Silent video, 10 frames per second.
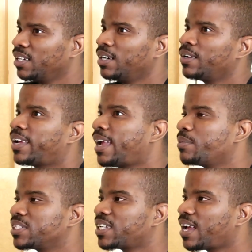Then there
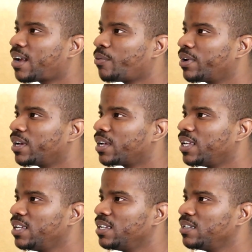came a time where
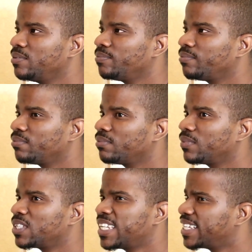he
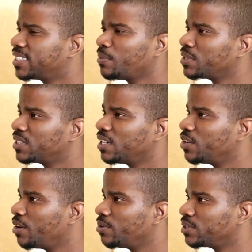said something to
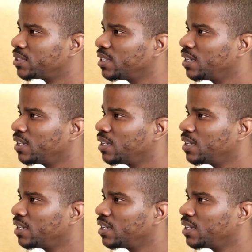the nurse